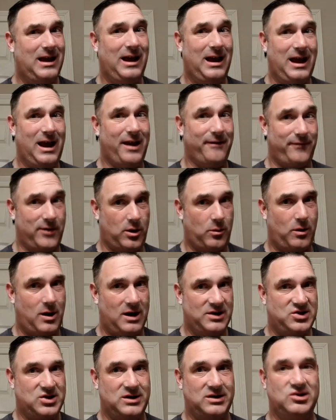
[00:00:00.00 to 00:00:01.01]
if you're
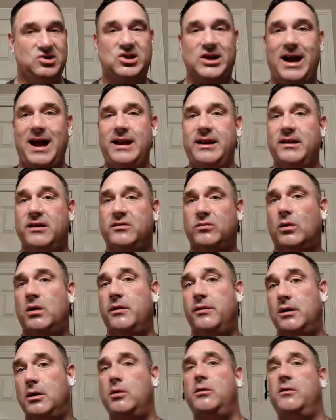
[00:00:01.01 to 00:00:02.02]
watching, Chad is one of
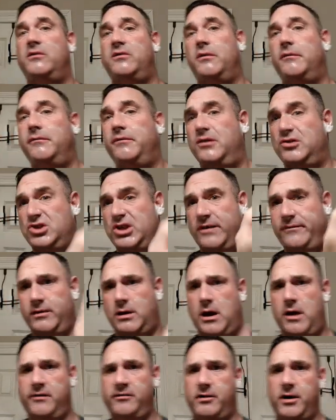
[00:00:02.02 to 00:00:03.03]
the owners of the Shaving
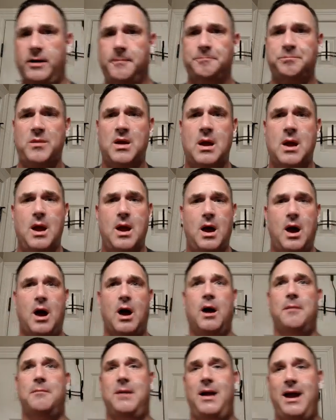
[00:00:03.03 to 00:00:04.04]
Cadre,
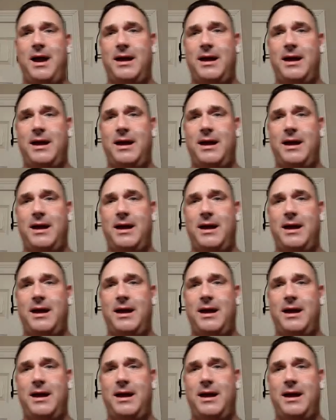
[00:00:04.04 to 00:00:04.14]
kind